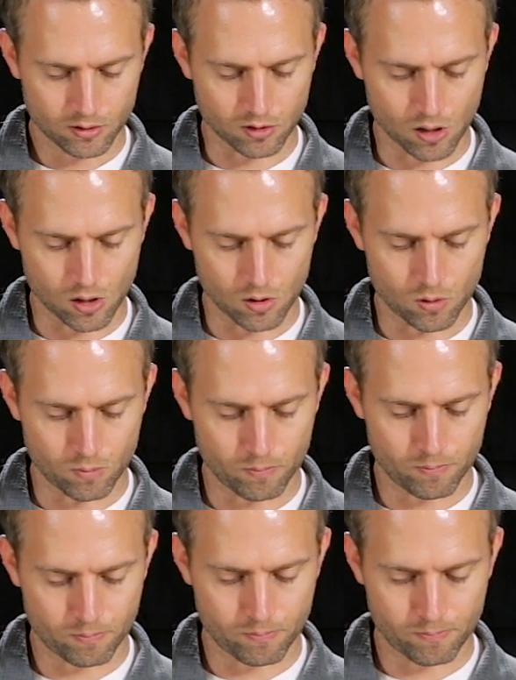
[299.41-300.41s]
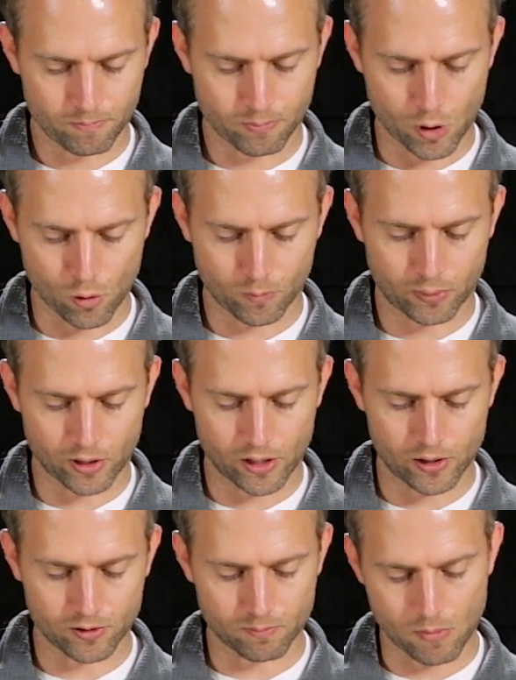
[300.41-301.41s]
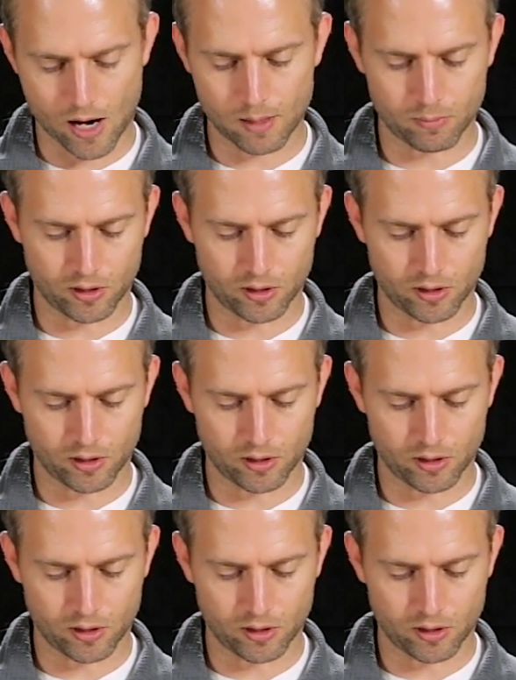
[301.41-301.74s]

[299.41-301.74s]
So both players might